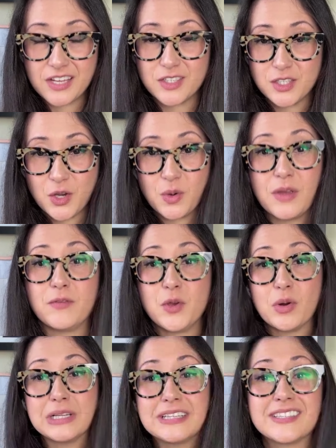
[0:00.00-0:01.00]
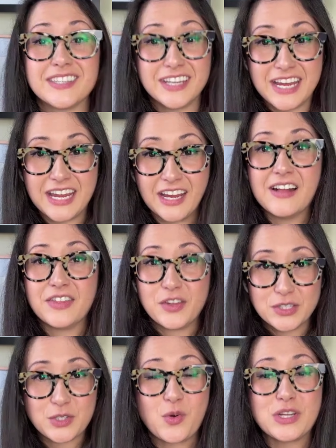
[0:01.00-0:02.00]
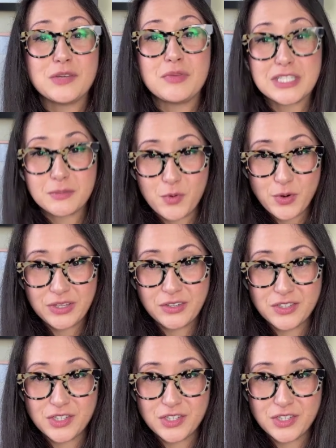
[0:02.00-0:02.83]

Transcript: So if you are listening, there's going to be spoilers.